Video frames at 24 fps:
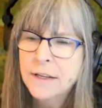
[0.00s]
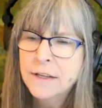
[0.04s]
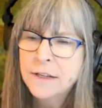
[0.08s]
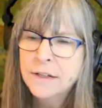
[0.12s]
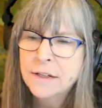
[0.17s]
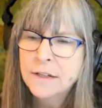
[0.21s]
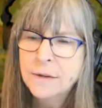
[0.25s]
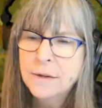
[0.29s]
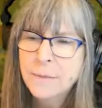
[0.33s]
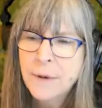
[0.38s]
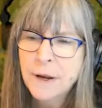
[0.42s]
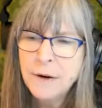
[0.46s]

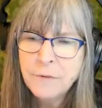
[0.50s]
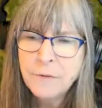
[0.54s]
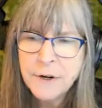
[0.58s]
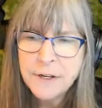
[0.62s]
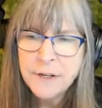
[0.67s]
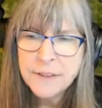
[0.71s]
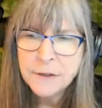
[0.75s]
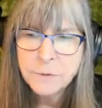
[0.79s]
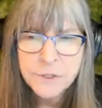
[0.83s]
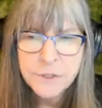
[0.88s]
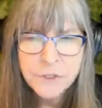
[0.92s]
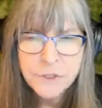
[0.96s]
am I right
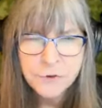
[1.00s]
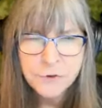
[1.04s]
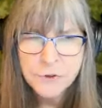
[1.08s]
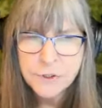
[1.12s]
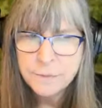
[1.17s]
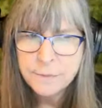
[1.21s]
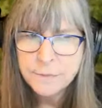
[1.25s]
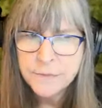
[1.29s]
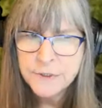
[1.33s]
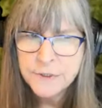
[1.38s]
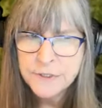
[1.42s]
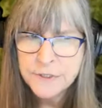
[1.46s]
that
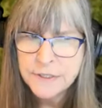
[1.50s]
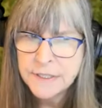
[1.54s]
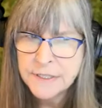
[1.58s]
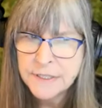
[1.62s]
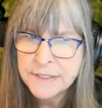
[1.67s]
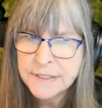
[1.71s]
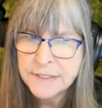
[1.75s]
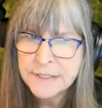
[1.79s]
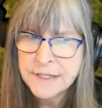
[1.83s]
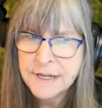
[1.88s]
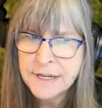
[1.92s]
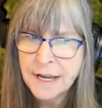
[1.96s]
Restream
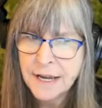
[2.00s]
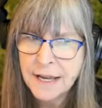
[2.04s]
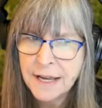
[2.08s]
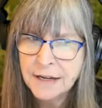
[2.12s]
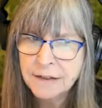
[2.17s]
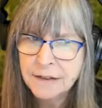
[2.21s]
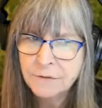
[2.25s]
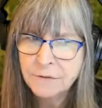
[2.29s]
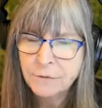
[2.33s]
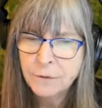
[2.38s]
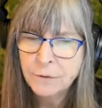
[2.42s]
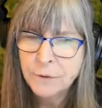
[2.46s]
does
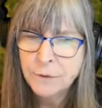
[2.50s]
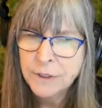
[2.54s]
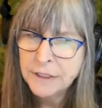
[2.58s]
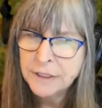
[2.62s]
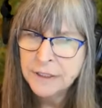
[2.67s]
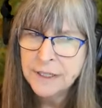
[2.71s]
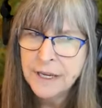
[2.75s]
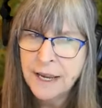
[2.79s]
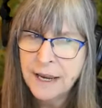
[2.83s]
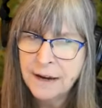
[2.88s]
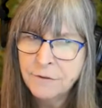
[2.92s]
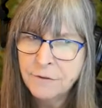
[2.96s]
not
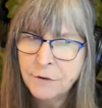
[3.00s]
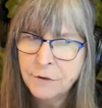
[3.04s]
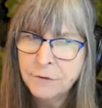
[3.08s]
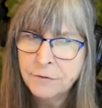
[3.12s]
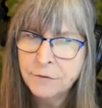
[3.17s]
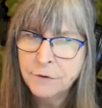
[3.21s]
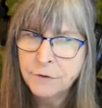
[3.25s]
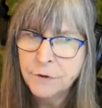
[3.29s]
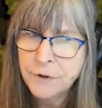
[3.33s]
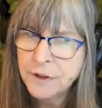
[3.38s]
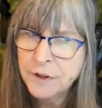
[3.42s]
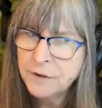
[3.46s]
really
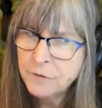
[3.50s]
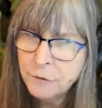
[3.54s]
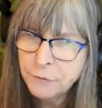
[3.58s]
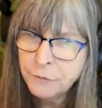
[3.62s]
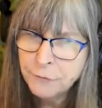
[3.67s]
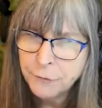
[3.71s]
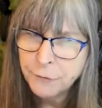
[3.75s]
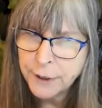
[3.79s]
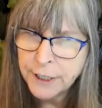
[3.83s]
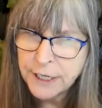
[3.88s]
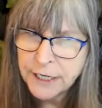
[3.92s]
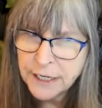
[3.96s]
do they have a
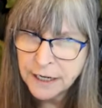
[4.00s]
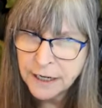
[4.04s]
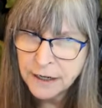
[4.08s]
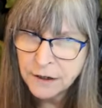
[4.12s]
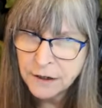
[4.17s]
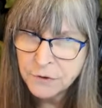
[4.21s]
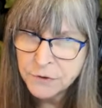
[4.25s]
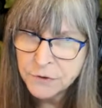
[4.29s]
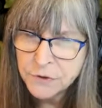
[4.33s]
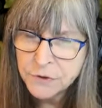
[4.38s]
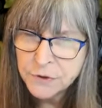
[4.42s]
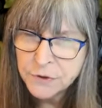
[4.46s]
free
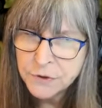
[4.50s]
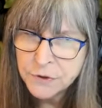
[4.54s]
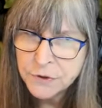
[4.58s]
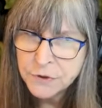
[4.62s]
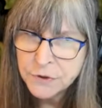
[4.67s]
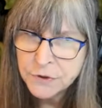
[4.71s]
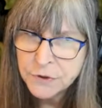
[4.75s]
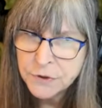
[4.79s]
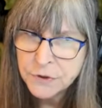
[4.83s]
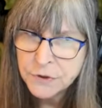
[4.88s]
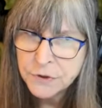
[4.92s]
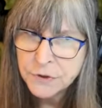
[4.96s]
account?
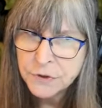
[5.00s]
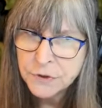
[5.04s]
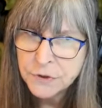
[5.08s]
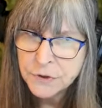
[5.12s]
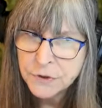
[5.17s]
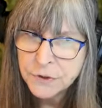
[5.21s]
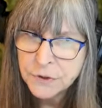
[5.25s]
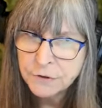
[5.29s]
A